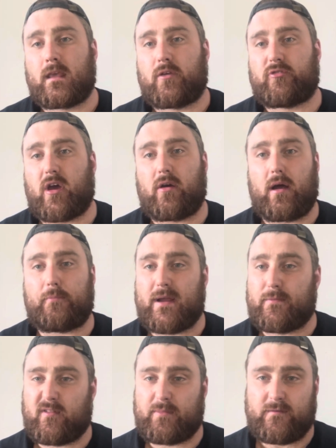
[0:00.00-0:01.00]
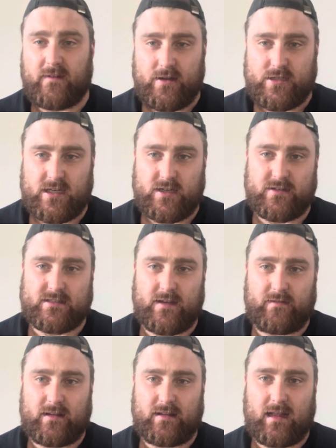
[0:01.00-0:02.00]
So people have been very generous
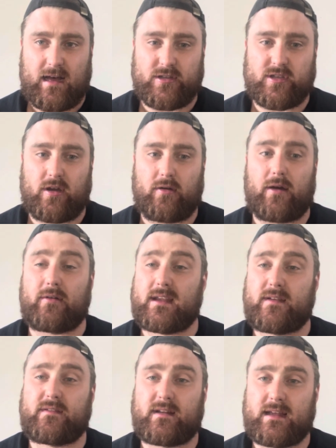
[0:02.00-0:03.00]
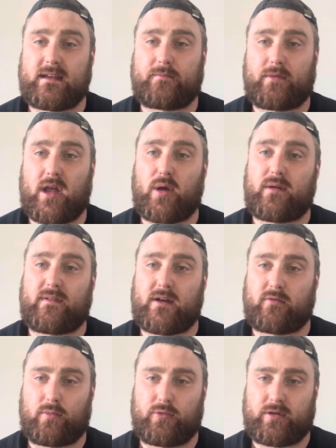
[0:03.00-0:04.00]
giving to that. So I will leave the link below if
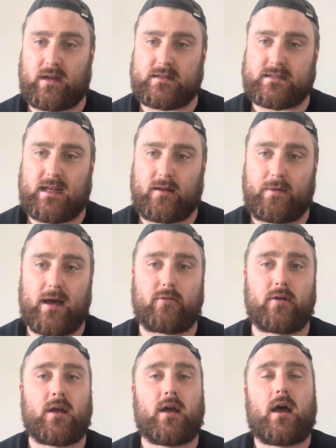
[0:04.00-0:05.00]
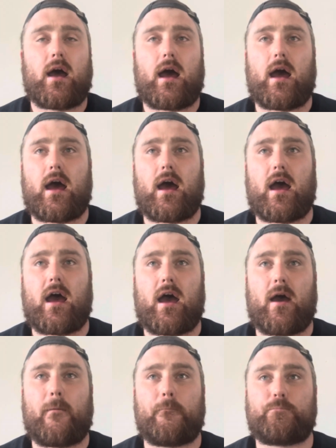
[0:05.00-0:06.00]
anyone would like to help out.
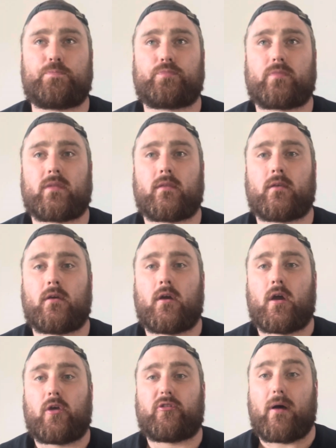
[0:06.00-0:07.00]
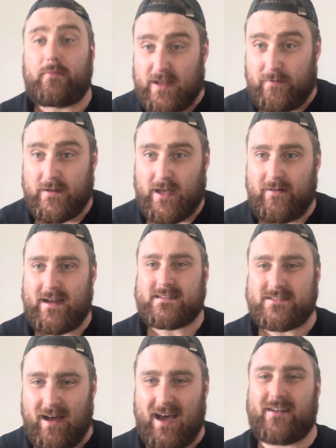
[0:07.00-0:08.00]
So I'm definitely going
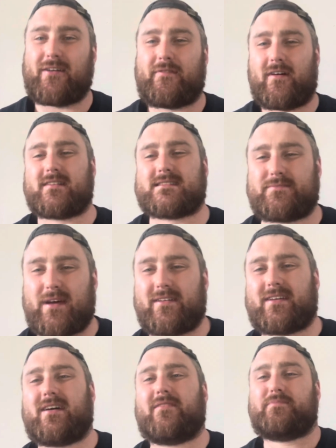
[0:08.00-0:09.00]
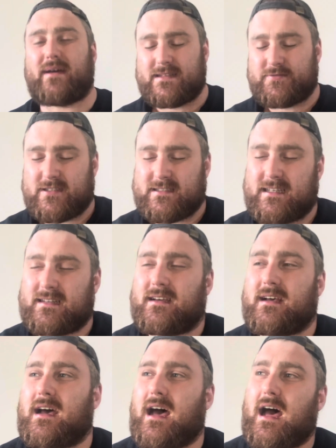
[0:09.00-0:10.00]
to Idaho Falls in America, bench pressing.
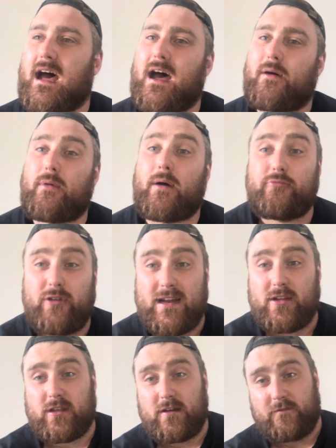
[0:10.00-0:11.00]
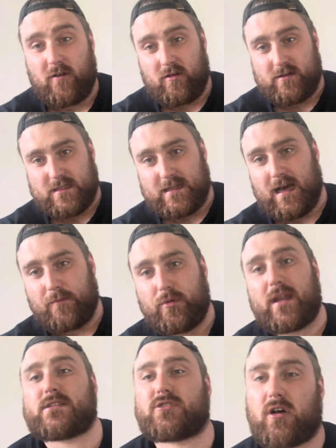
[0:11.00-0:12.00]
I'm really looking forward to that.
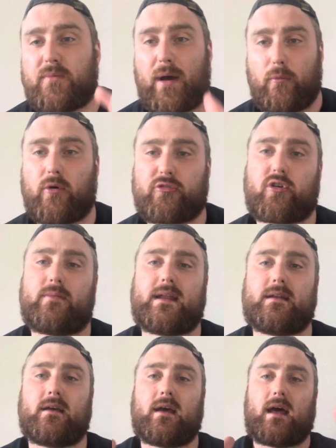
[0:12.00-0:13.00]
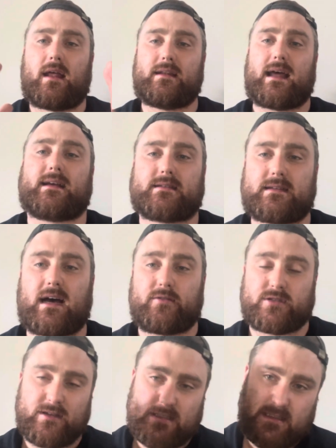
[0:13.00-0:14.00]
But let's talk about what's coming next now.
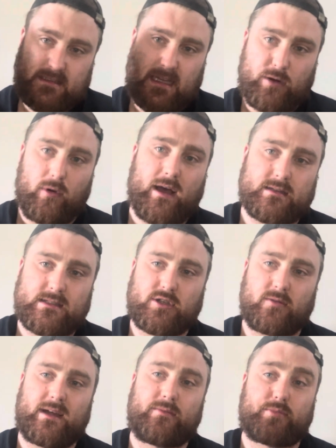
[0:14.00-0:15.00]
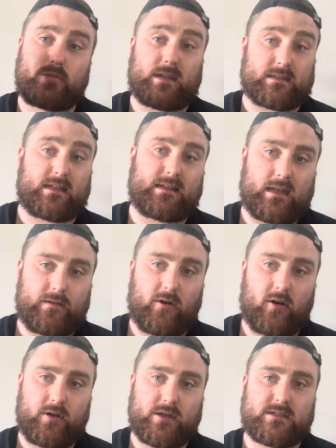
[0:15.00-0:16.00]
So as you can see, Wales is coming, but that's at the end of
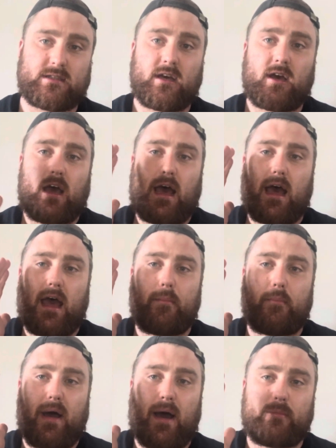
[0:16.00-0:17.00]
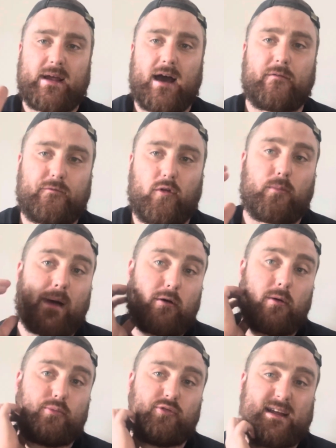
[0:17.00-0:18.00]
August. And we have Full
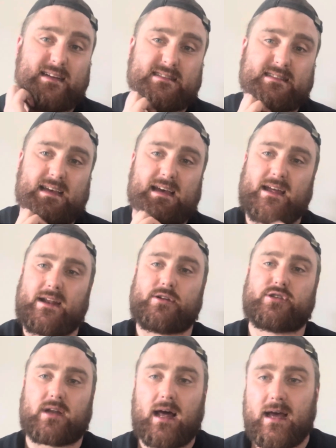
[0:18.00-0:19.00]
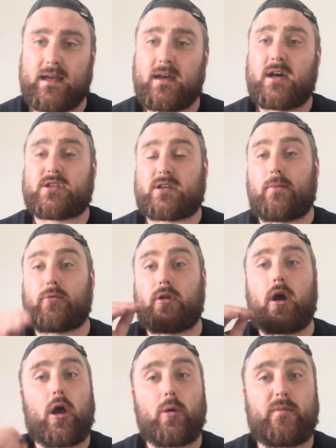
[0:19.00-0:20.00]
Power Brits in July. So I'm going
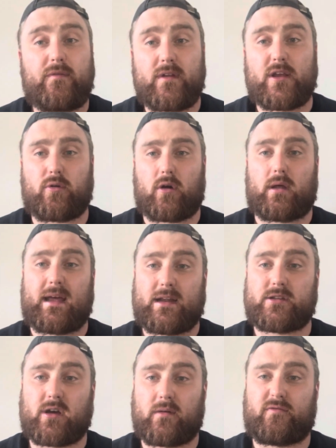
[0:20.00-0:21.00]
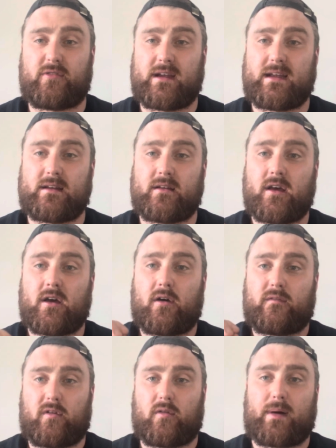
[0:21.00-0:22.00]
to hopefully hit top 3 in
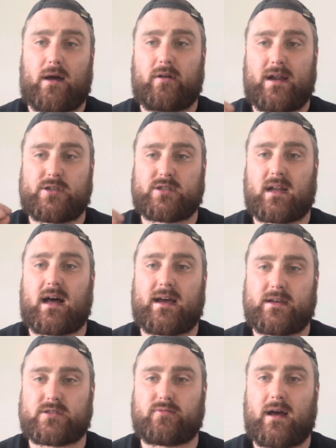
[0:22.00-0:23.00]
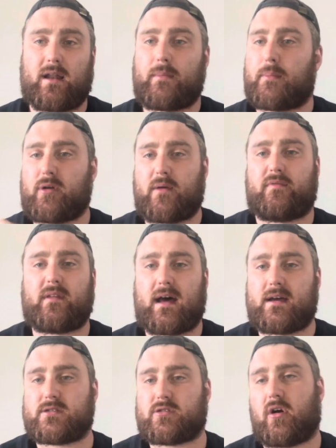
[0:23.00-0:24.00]
Full Power in July as well. My prep for
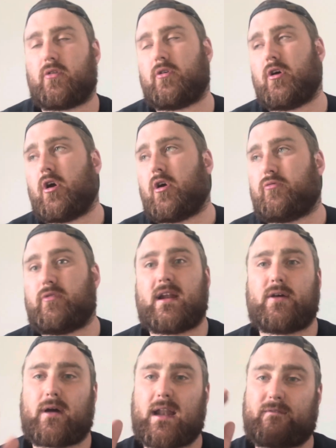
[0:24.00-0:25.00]
that has gone really well.